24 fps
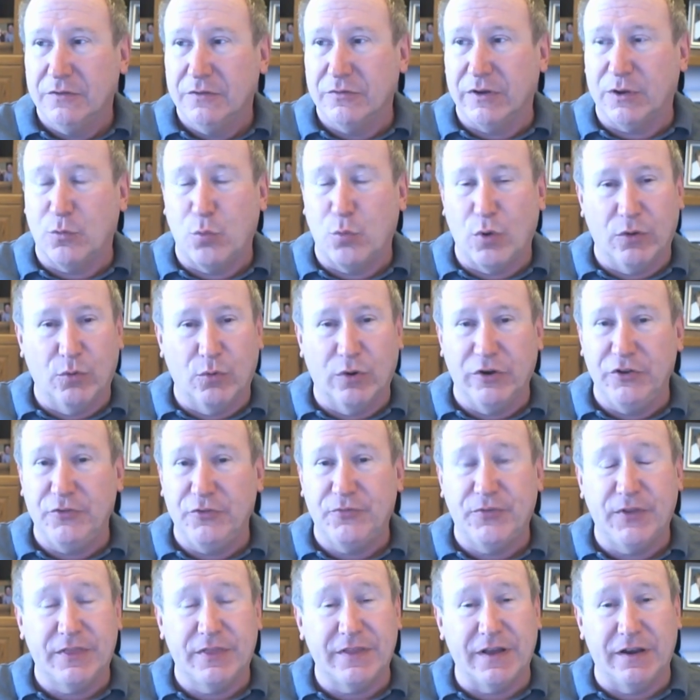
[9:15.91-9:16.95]
like where do
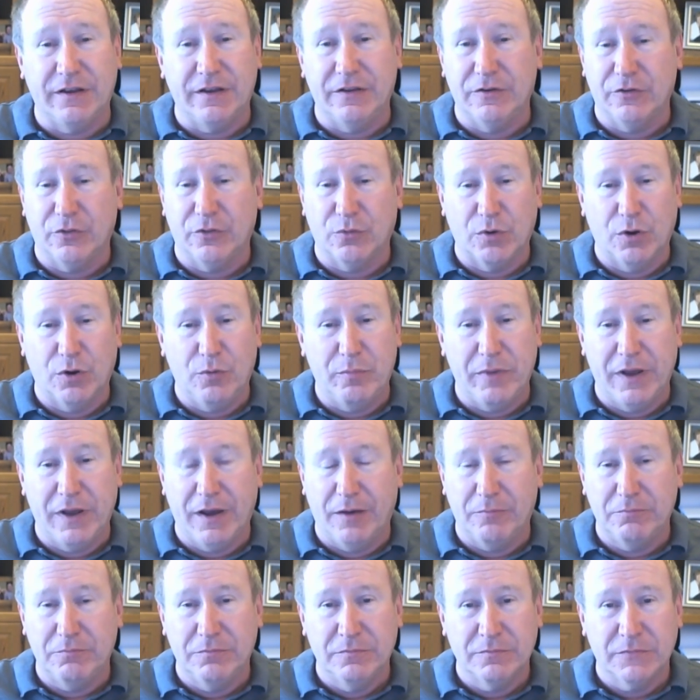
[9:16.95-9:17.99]
you fit that into the
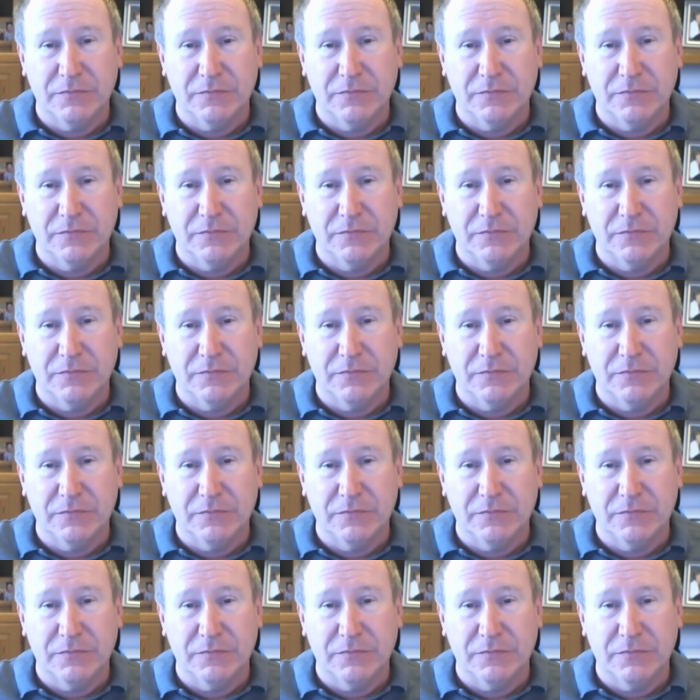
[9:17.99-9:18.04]
roadmap?